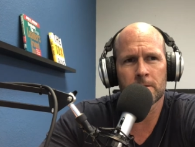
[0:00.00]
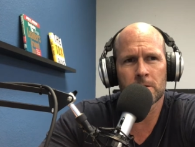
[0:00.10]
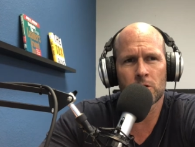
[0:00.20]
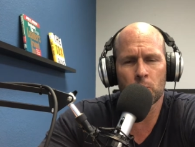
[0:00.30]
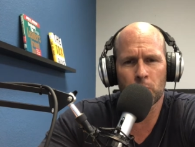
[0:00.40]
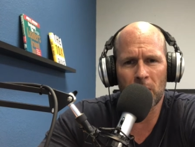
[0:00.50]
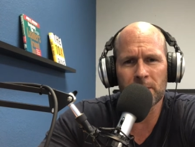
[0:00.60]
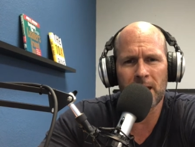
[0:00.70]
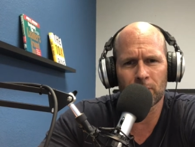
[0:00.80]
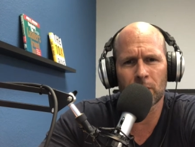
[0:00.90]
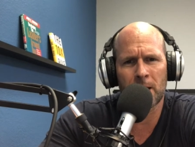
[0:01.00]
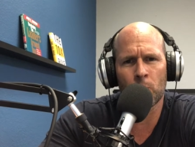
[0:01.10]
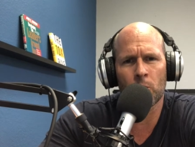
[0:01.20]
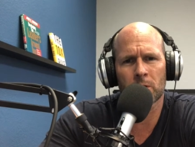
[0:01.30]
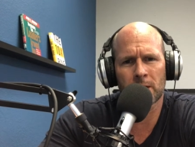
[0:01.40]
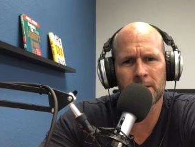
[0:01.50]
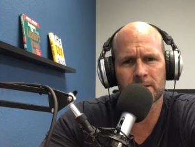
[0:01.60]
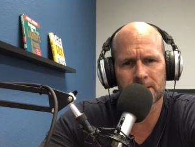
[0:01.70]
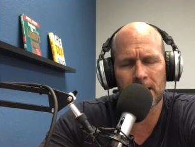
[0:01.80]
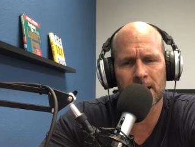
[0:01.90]
you probably have a lot more in the
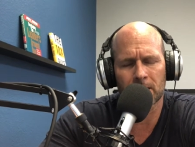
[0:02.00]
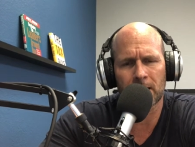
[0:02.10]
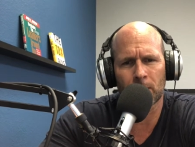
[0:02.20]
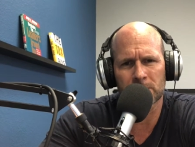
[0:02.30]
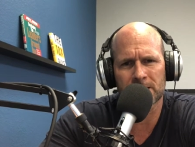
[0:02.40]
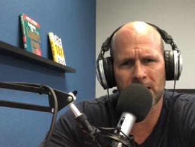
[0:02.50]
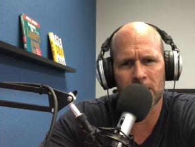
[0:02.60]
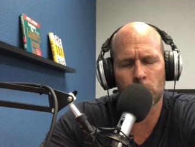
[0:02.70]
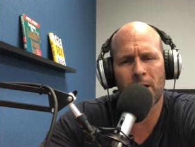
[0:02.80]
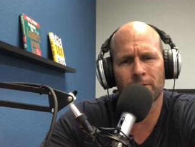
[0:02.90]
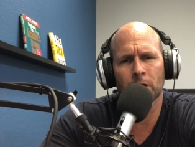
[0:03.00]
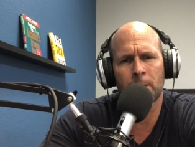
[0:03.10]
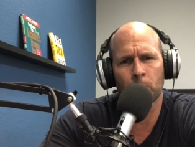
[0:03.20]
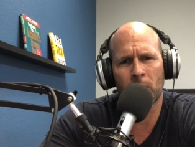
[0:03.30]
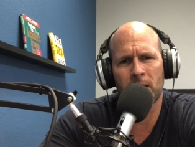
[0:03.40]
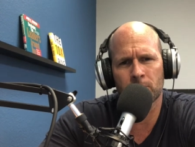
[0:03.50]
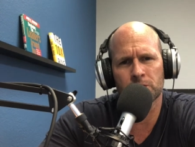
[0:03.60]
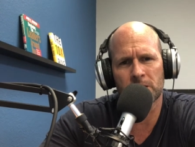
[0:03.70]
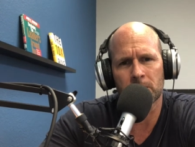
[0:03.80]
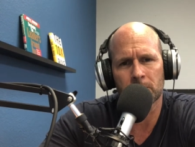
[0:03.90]
tank. Like I was saying, you have a lot more
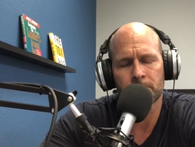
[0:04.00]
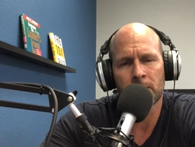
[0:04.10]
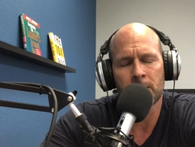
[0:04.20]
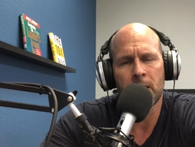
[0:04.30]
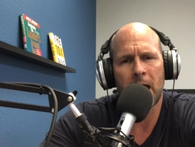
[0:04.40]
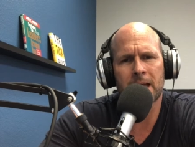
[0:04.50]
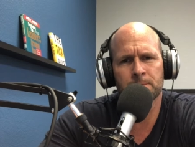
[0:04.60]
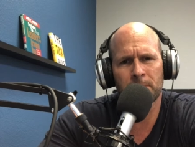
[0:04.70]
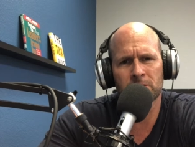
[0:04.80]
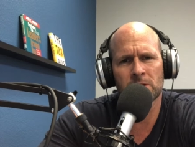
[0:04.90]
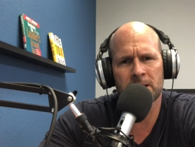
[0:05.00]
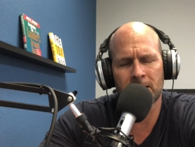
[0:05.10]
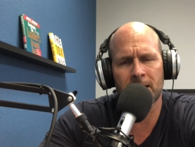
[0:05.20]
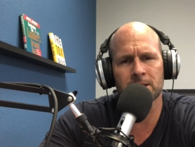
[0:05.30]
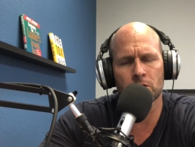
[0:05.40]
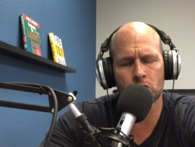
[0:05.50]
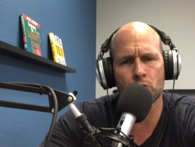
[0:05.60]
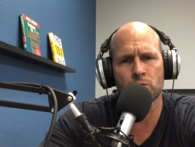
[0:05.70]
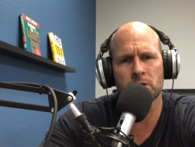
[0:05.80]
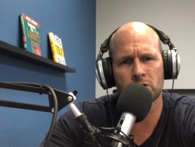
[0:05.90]
energy, especially at night, to
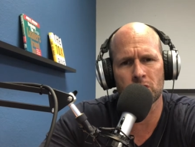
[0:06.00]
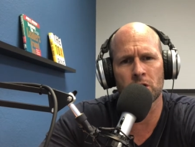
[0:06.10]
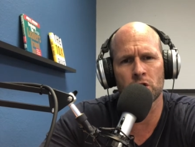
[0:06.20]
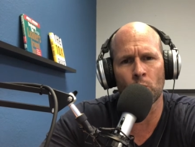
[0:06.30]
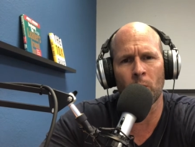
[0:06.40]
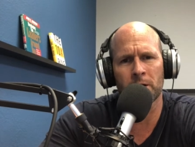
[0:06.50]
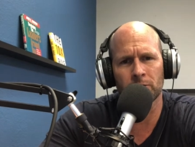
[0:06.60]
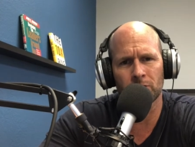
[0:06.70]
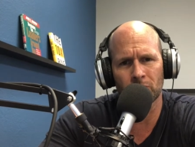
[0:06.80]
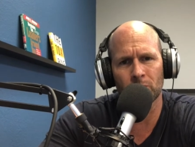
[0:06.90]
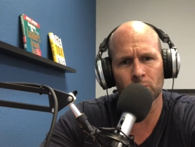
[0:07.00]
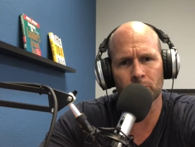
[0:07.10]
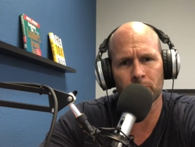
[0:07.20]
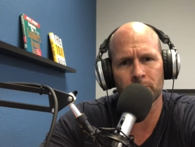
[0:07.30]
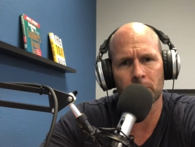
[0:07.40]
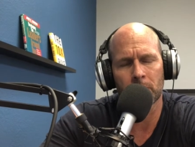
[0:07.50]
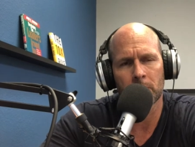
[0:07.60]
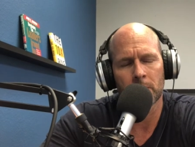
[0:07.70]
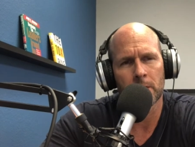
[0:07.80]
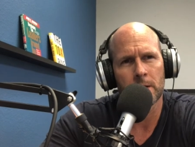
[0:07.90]
do the shit you want to do.
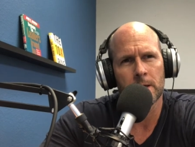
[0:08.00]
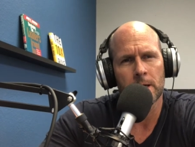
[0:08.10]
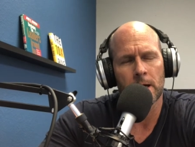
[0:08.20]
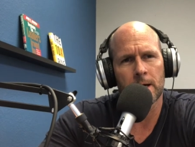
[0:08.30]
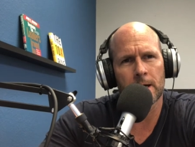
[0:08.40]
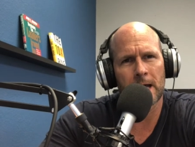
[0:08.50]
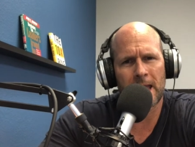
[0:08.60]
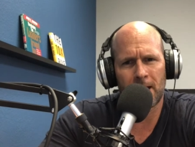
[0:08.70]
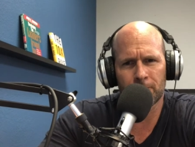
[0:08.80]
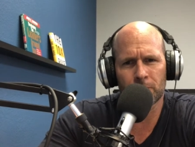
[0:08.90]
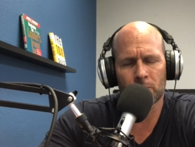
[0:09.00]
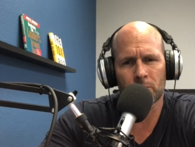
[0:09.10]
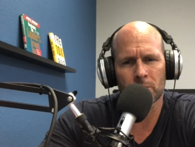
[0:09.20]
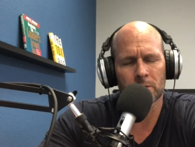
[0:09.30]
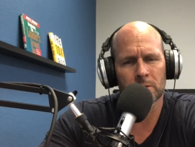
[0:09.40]
After